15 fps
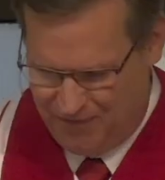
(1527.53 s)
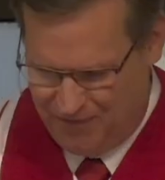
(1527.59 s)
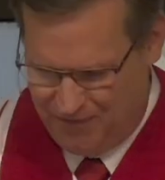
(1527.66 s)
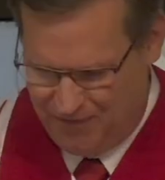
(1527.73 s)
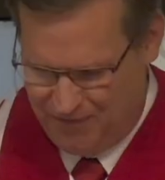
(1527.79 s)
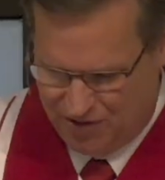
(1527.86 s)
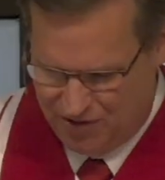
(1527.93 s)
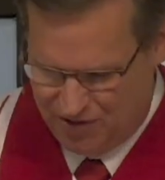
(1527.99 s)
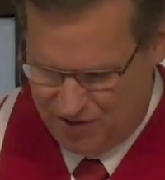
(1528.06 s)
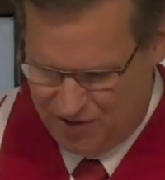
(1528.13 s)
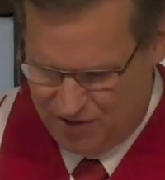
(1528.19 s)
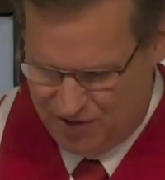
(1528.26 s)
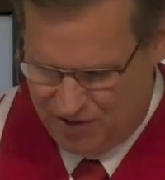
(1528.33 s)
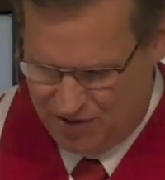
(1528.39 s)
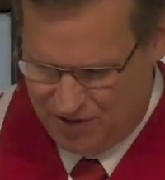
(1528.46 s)
the
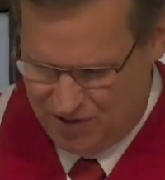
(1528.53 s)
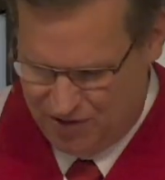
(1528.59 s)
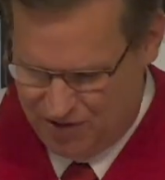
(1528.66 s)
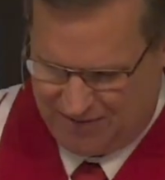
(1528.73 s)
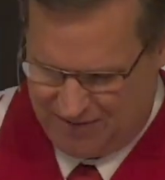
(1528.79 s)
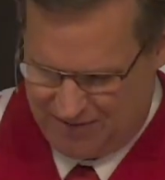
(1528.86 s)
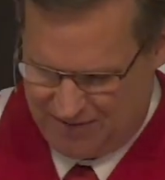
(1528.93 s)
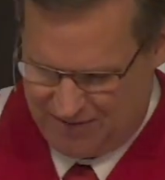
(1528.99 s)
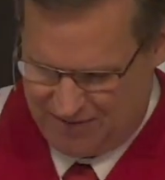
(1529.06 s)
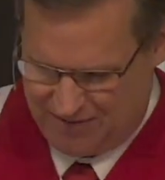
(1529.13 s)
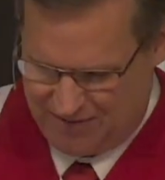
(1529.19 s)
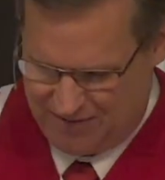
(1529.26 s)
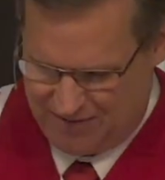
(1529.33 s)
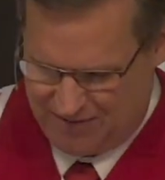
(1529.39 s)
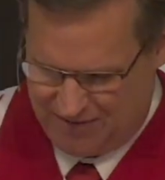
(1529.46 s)
Christian faith and of
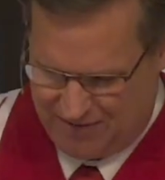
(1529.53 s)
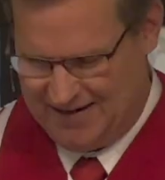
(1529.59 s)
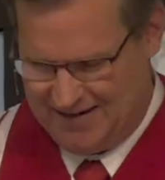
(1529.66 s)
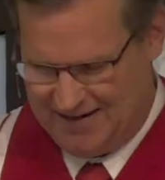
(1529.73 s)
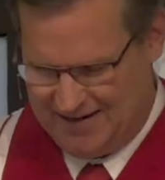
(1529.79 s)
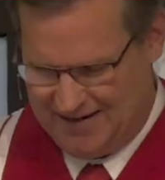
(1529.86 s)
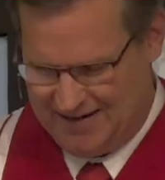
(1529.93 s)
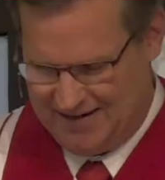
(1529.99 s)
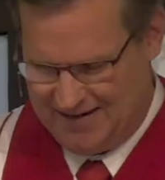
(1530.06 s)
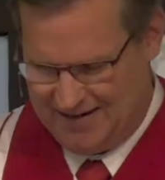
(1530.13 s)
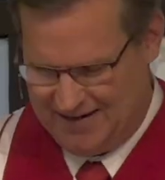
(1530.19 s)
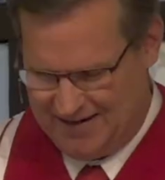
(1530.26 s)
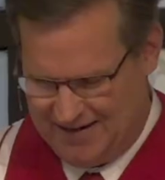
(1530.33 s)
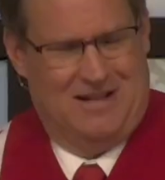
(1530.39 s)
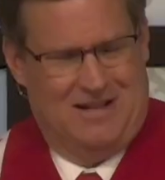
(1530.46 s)
Christianity.
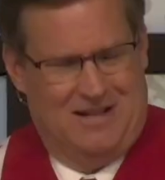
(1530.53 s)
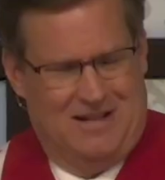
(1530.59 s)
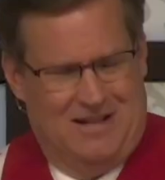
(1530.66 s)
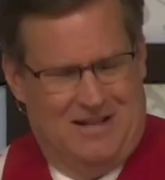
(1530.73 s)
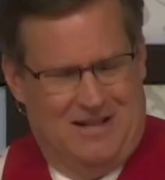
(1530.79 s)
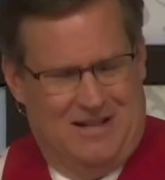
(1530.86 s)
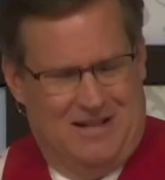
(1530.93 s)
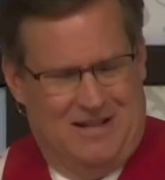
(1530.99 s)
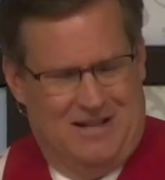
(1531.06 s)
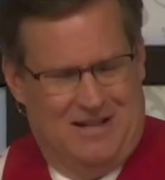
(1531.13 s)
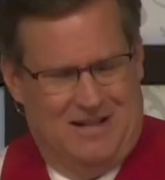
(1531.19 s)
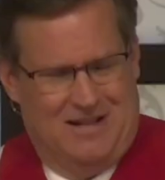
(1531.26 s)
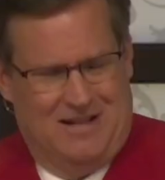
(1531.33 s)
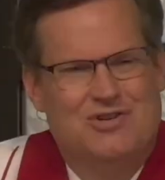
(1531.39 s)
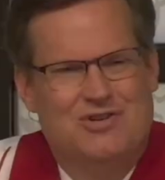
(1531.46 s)
Specifically,
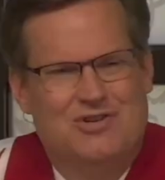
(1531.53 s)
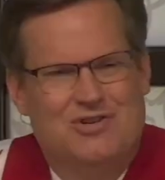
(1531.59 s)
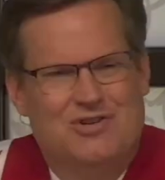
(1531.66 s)
Justin